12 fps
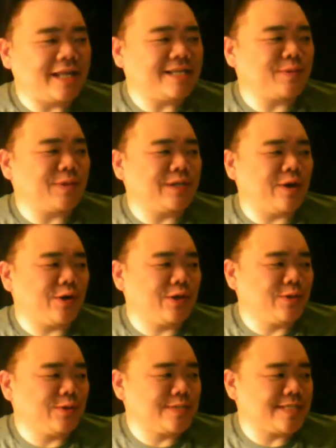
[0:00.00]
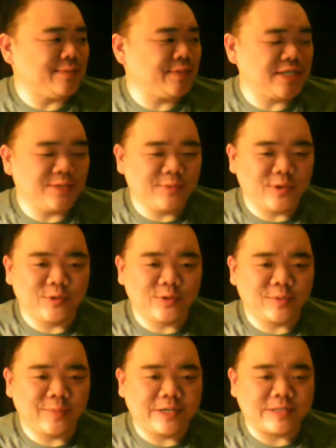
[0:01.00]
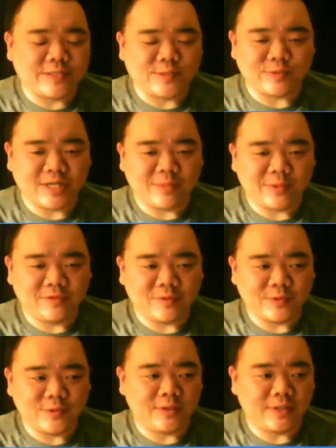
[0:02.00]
that's when all those Tim Tebow comparisons were coming from too. A